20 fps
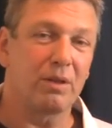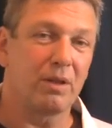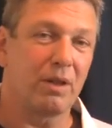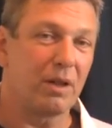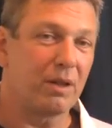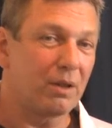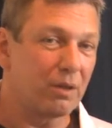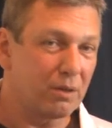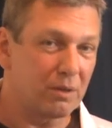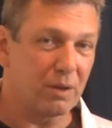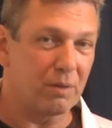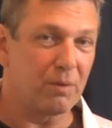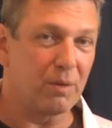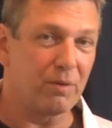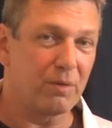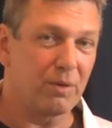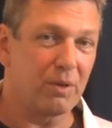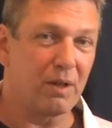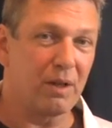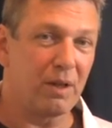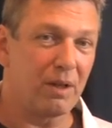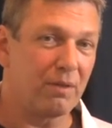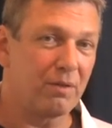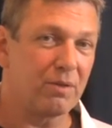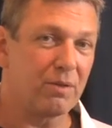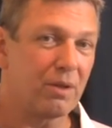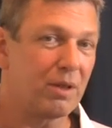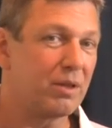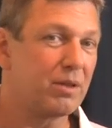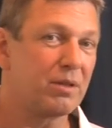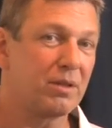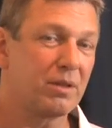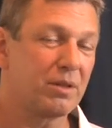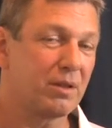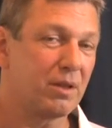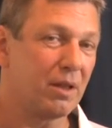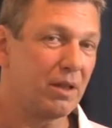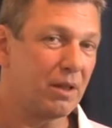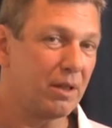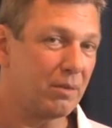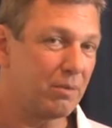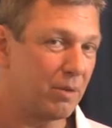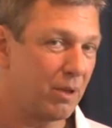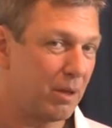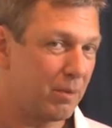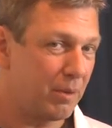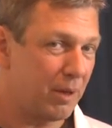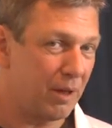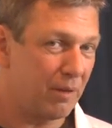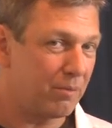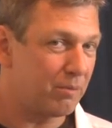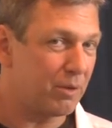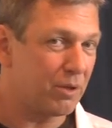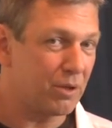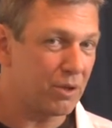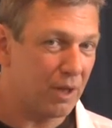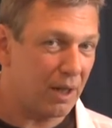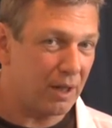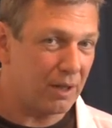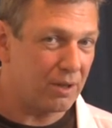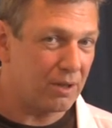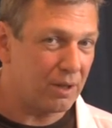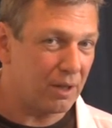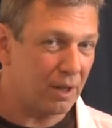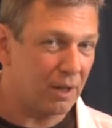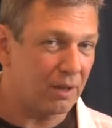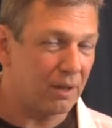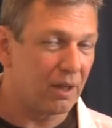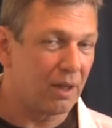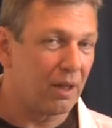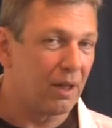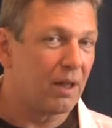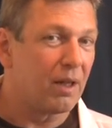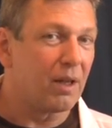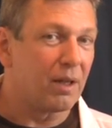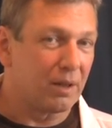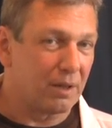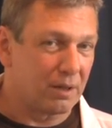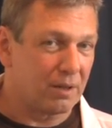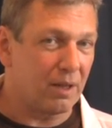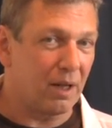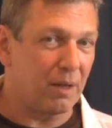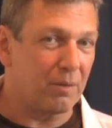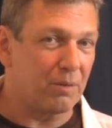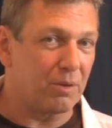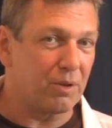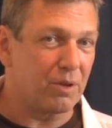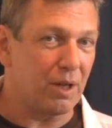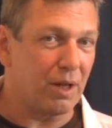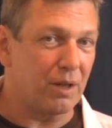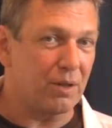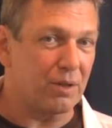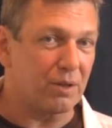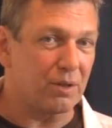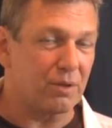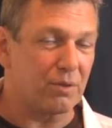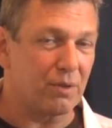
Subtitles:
and I know some of you have strings that probably haven't been changed yet, it's time to change the